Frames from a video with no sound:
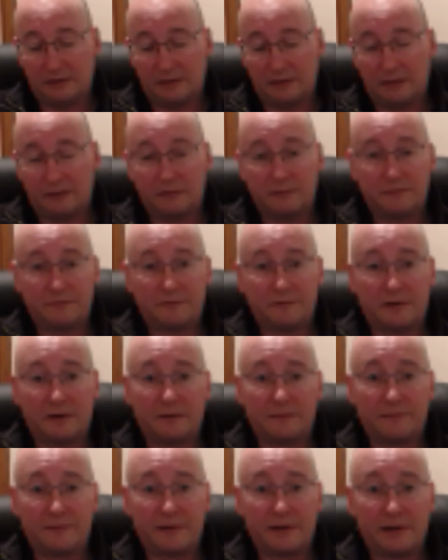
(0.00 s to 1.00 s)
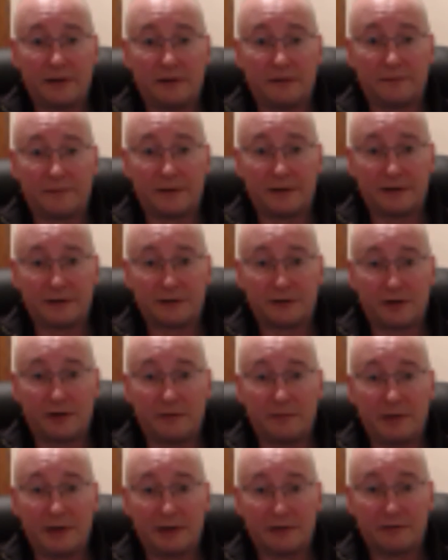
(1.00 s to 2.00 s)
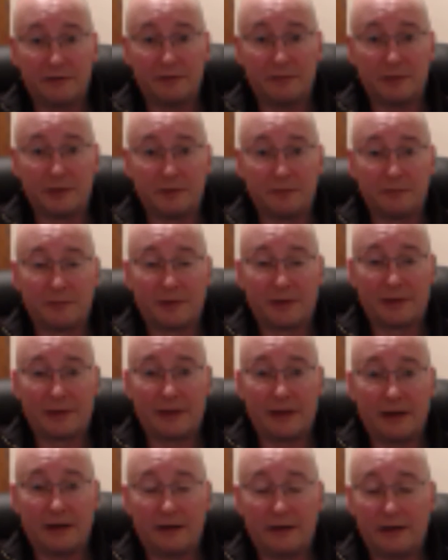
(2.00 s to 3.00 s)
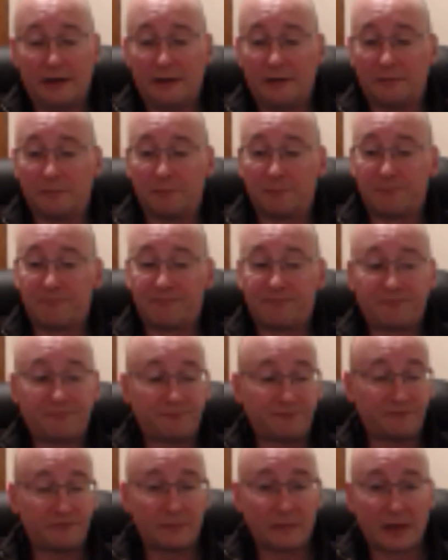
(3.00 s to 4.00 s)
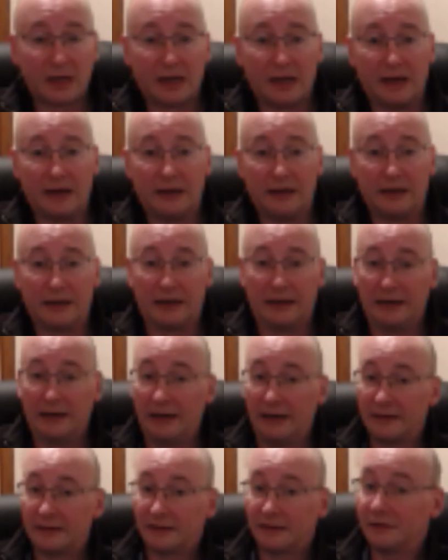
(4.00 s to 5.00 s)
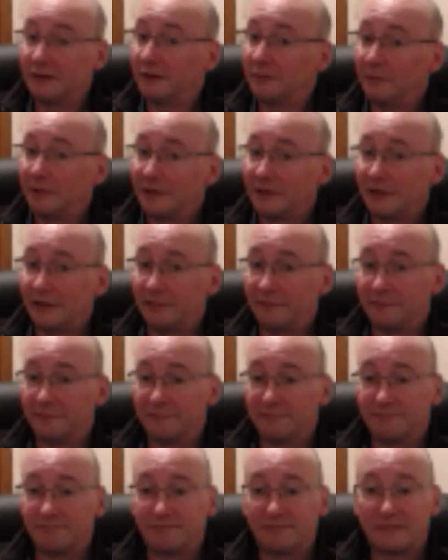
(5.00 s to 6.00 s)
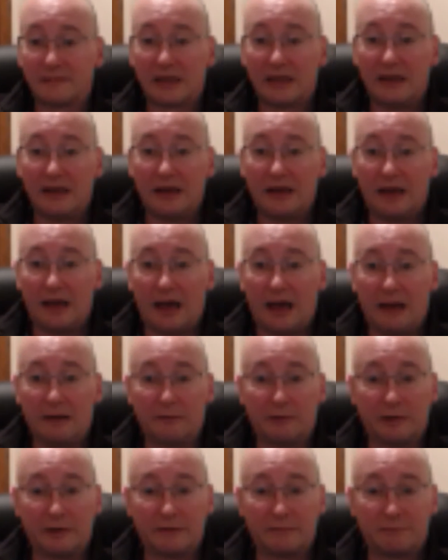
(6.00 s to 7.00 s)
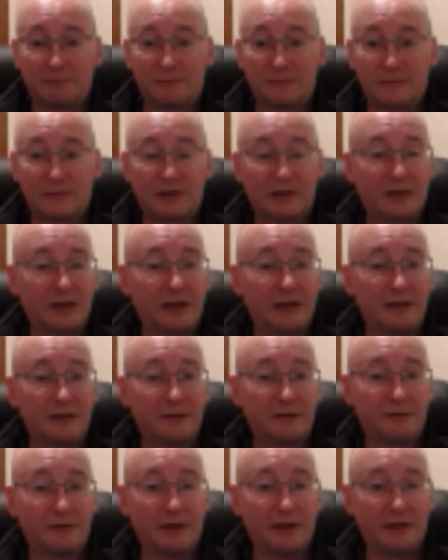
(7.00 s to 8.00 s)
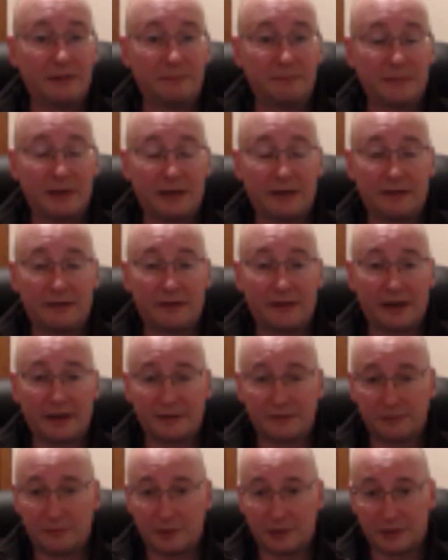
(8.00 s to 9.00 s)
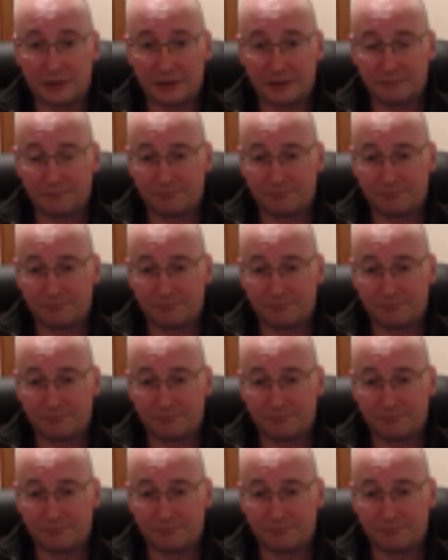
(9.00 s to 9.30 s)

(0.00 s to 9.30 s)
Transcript: of the astronomy equipment that I own, and it has to go somewhere safe. Anyway, cheers, and thanks for watching.